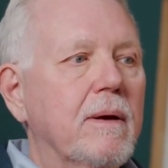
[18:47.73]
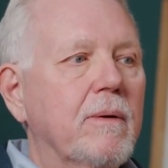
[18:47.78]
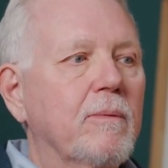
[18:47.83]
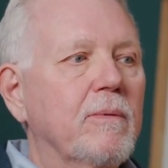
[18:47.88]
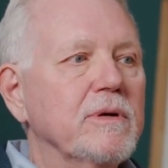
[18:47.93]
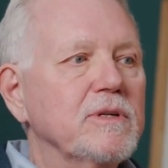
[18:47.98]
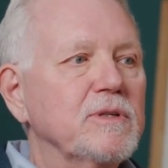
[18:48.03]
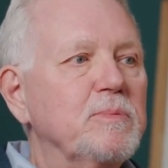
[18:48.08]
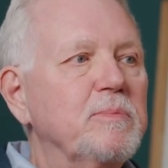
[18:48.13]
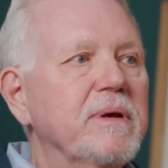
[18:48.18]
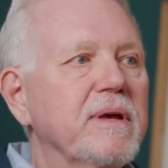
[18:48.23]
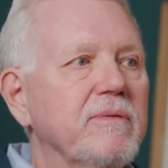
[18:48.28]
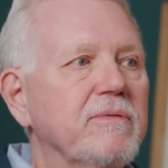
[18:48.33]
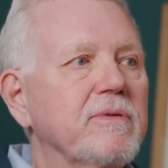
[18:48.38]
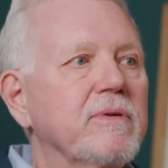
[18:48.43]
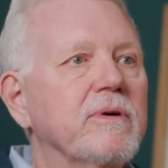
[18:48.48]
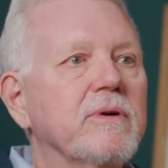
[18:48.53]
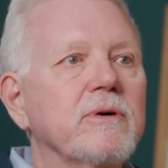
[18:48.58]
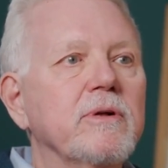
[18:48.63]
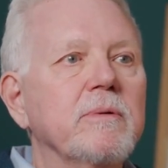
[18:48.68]
was
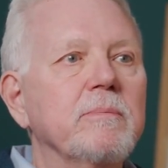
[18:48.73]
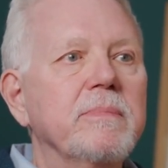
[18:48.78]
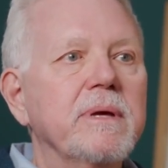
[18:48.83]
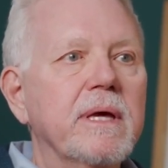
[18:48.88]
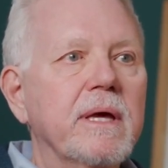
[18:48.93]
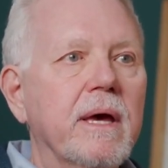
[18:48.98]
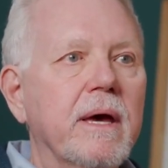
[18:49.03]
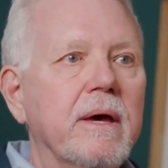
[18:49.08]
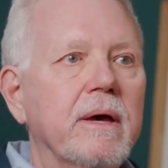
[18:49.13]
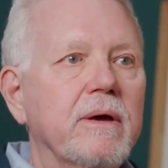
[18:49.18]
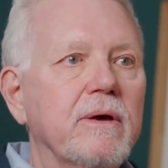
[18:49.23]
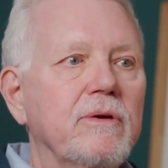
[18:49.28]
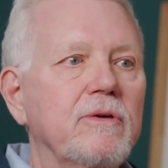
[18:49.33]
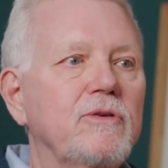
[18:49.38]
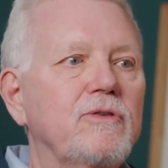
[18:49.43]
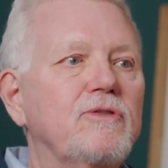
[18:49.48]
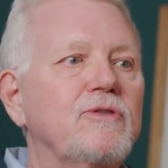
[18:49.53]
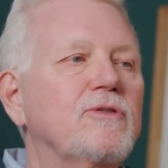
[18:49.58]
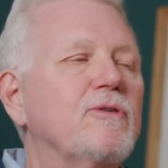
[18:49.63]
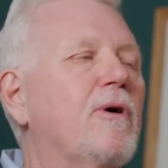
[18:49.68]
pivotal,
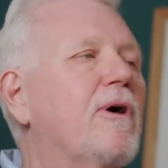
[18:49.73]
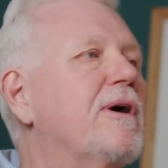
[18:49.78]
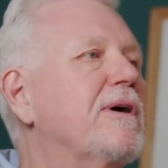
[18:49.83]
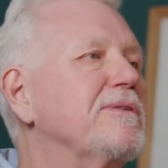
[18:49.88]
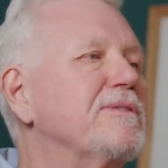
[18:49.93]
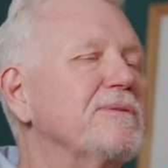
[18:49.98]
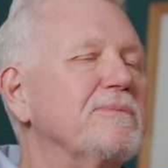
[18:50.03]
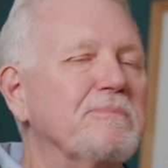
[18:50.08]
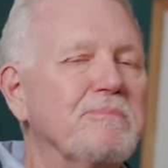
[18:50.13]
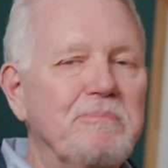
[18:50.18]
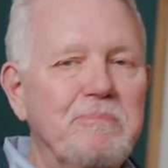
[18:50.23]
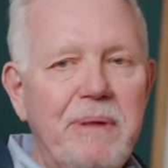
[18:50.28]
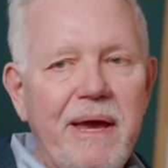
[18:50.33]
because all the